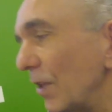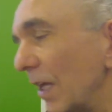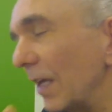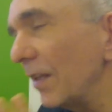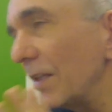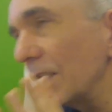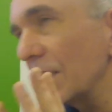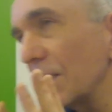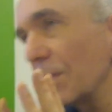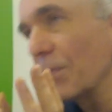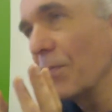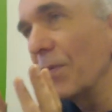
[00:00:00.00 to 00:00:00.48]

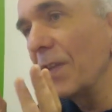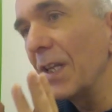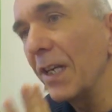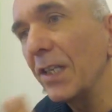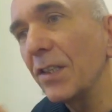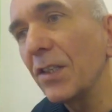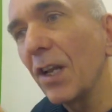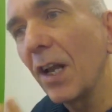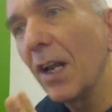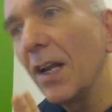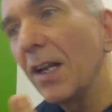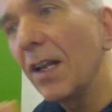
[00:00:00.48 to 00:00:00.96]
There's some
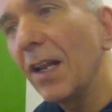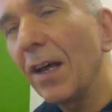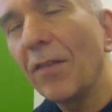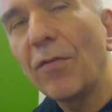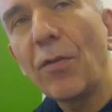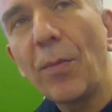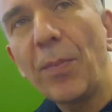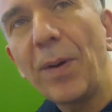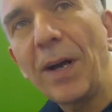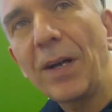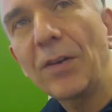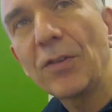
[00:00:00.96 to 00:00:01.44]
things I love
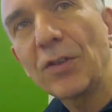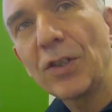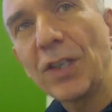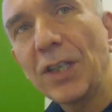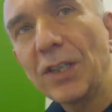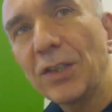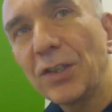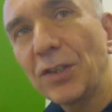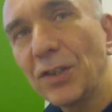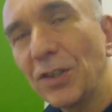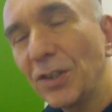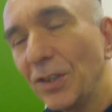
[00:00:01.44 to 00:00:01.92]
about
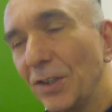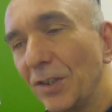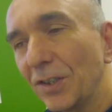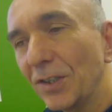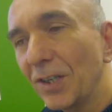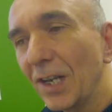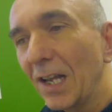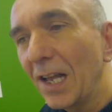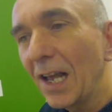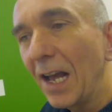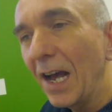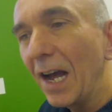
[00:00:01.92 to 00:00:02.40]

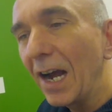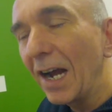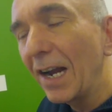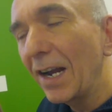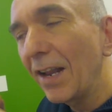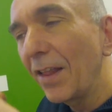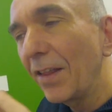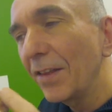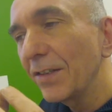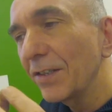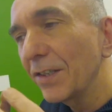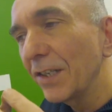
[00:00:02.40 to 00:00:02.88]
gestures, and
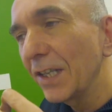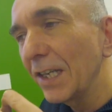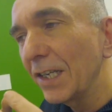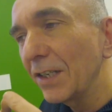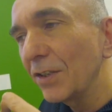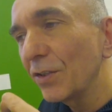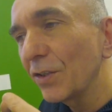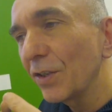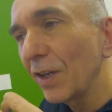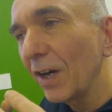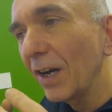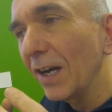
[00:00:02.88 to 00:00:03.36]
there's
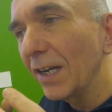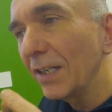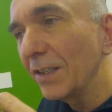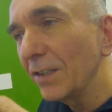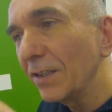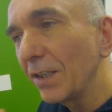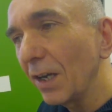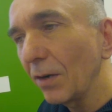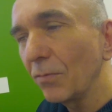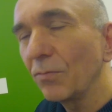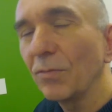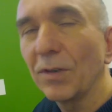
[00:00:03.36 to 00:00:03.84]
things that I
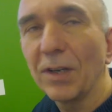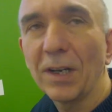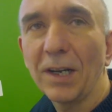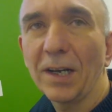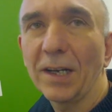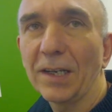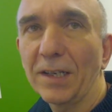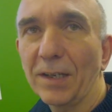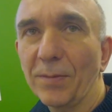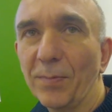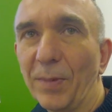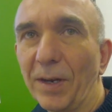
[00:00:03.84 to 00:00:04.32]
don't
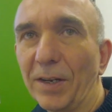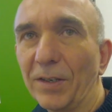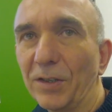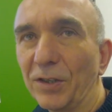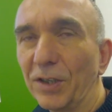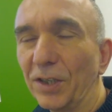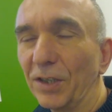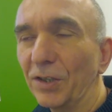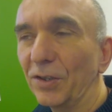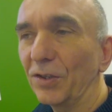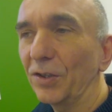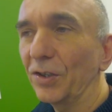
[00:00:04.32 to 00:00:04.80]
like about
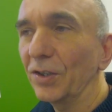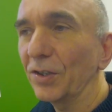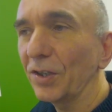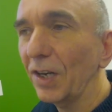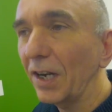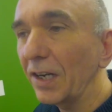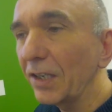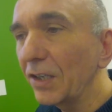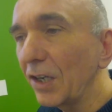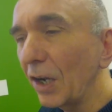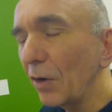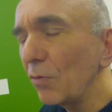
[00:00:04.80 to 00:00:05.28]
gestures.
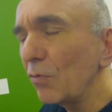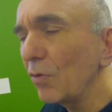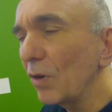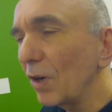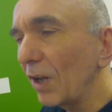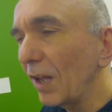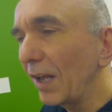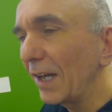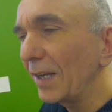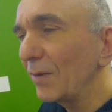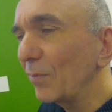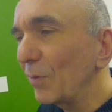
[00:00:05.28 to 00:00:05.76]
I don't
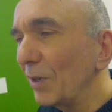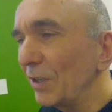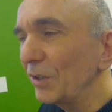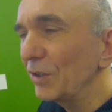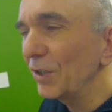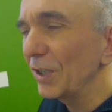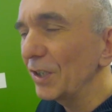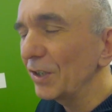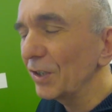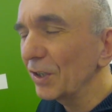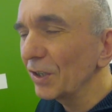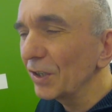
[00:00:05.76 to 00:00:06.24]
like when
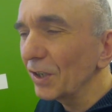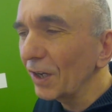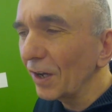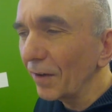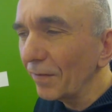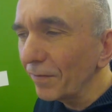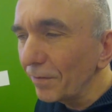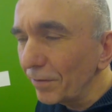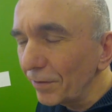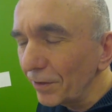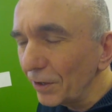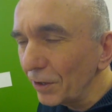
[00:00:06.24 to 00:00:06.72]
gestures are
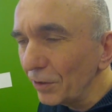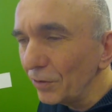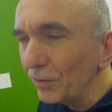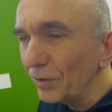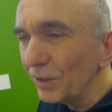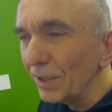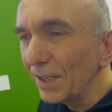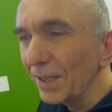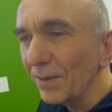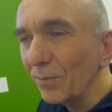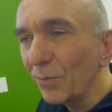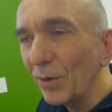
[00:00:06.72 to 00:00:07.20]

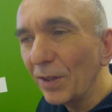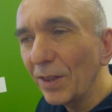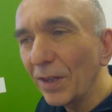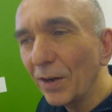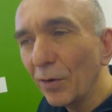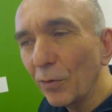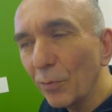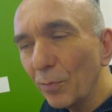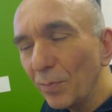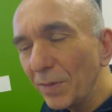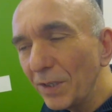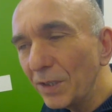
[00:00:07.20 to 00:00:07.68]
confusing, when there
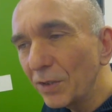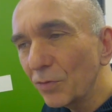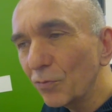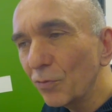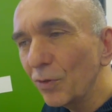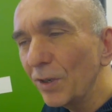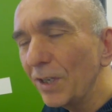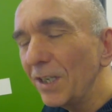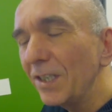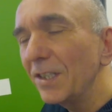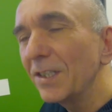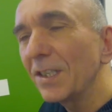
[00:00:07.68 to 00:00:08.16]
are
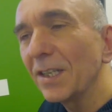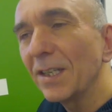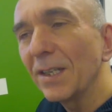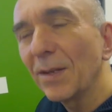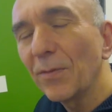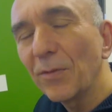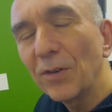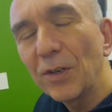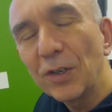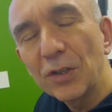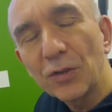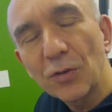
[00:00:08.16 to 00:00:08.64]
misreads in the
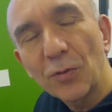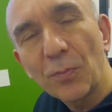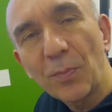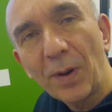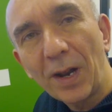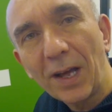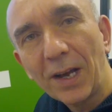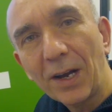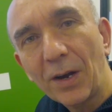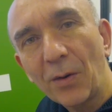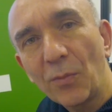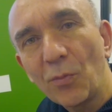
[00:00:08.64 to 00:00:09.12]
original
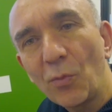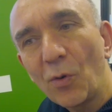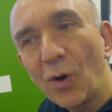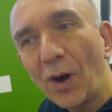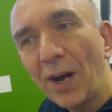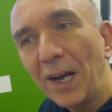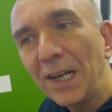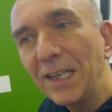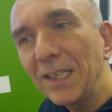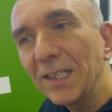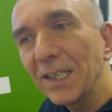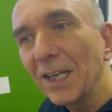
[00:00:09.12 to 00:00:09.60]
black and
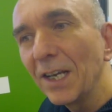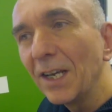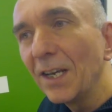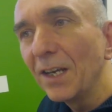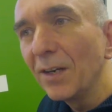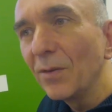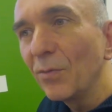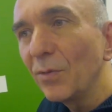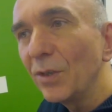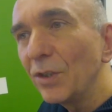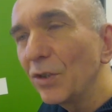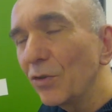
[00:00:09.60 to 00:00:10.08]
white.
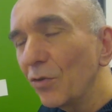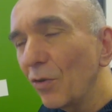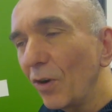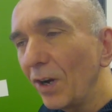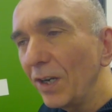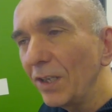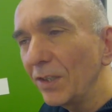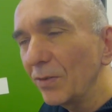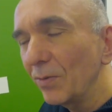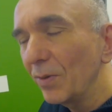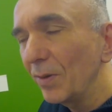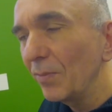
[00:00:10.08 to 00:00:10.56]
We
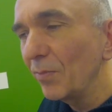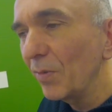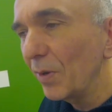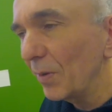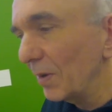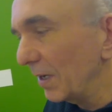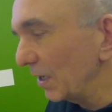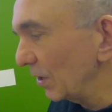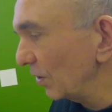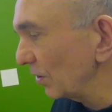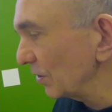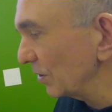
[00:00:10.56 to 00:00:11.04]
tried to
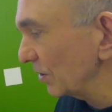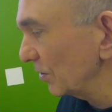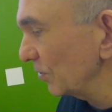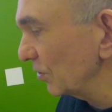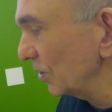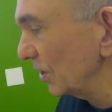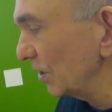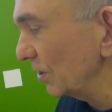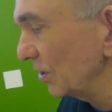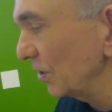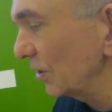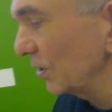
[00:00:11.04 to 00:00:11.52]
implement lots of
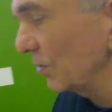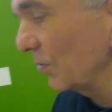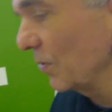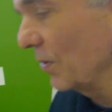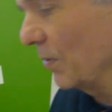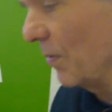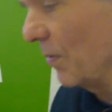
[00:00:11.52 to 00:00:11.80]
gestures with